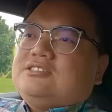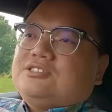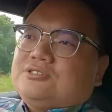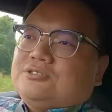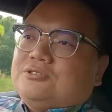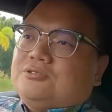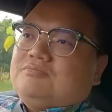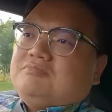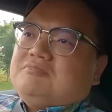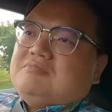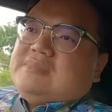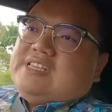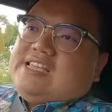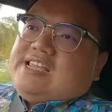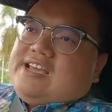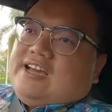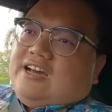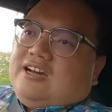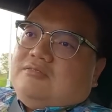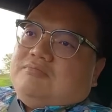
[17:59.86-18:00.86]
So
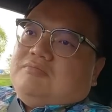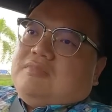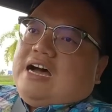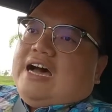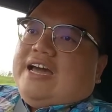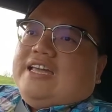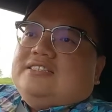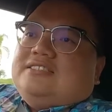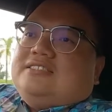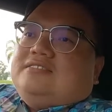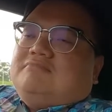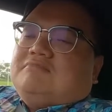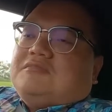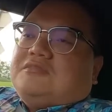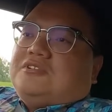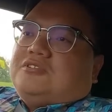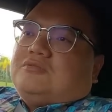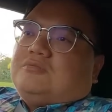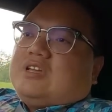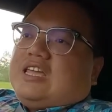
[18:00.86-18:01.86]
yeah,
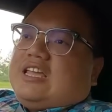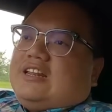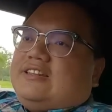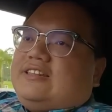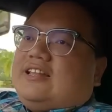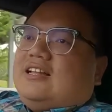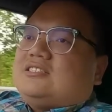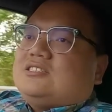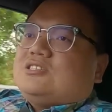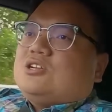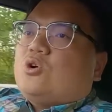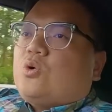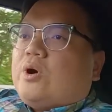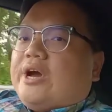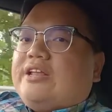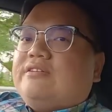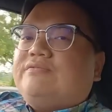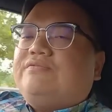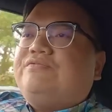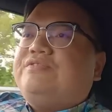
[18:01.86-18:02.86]
it doesn't
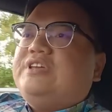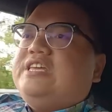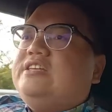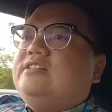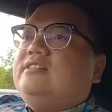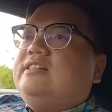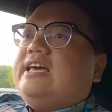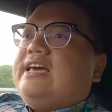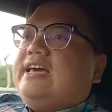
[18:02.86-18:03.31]
quite feel